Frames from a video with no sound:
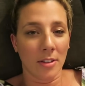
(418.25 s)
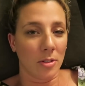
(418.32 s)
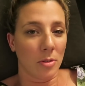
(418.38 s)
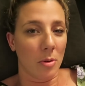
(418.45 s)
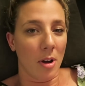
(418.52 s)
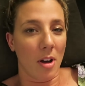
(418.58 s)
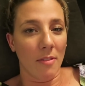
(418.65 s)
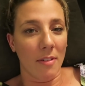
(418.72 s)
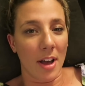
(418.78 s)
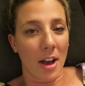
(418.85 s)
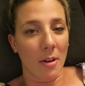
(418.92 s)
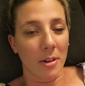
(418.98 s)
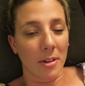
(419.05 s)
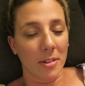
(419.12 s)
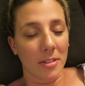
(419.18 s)
twelve
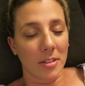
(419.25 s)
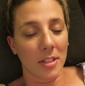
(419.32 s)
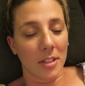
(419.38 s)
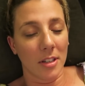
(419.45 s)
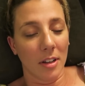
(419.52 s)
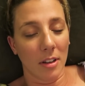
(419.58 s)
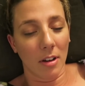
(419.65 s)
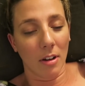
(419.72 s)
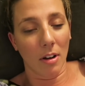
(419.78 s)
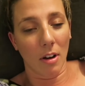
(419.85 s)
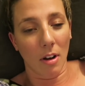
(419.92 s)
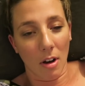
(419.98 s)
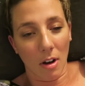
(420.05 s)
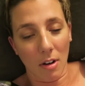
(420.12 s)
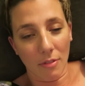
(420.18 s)
hours.
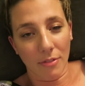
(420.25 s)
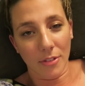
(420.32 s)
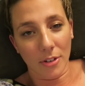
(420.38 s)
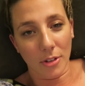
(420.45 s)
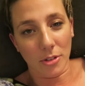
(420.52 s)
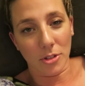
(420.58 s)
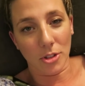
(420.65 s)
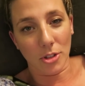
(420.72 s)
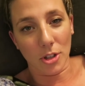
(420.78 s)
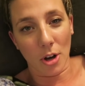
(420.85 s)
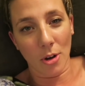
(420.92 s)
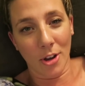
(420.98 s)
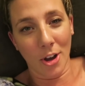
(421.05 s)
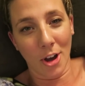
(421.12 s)
Oh, it feels so